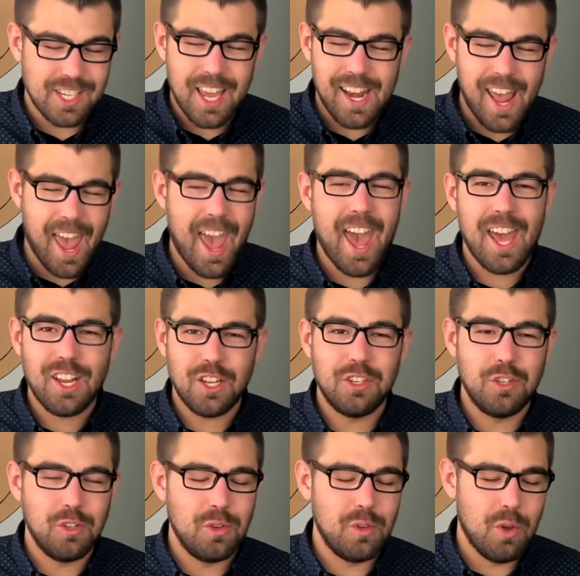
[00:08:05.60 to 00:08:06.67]
and add
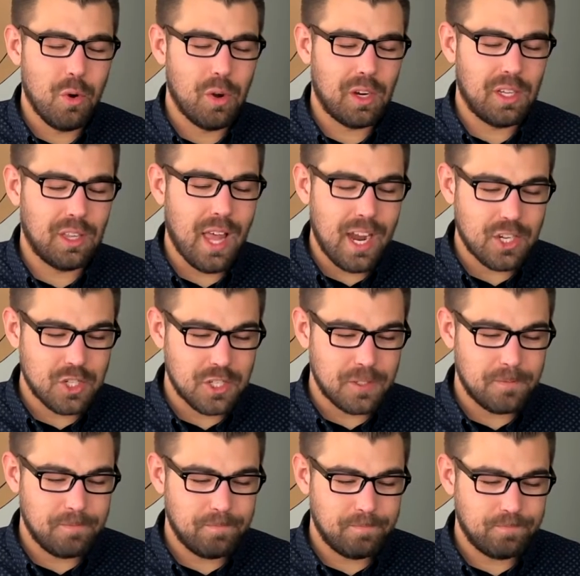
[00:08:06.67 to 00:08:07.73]
to your
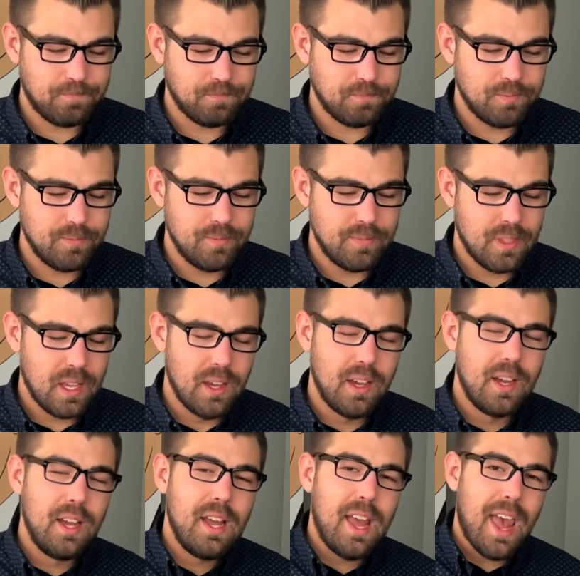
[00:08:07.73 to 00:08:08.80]
collection.
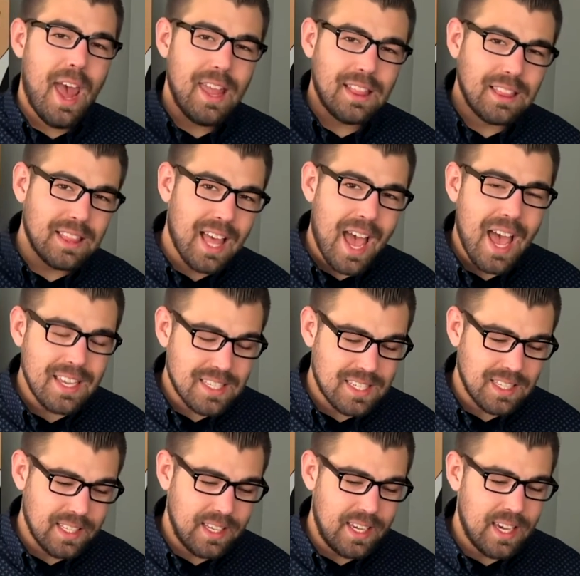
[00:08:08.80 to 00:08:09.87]
And
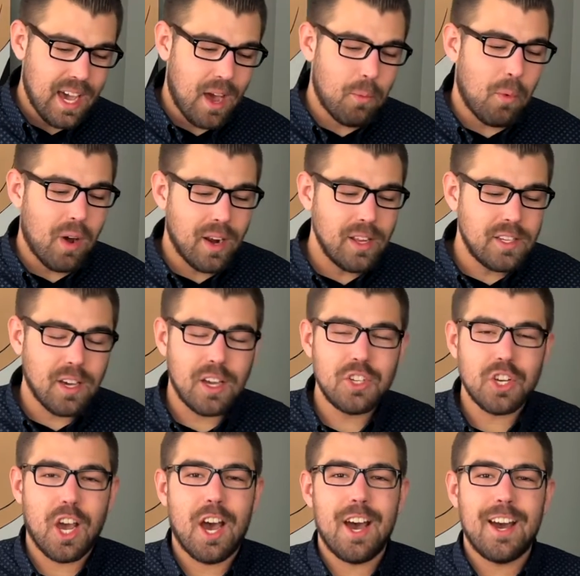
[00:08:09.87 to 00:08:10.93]
lastly, I want to touch
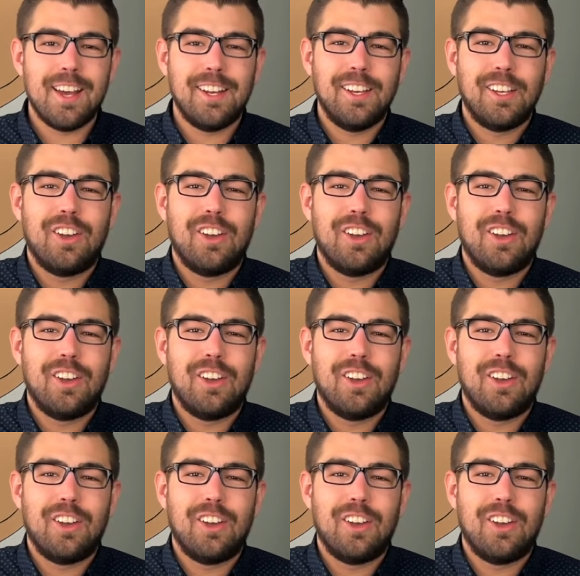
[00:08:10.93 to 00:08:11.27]
on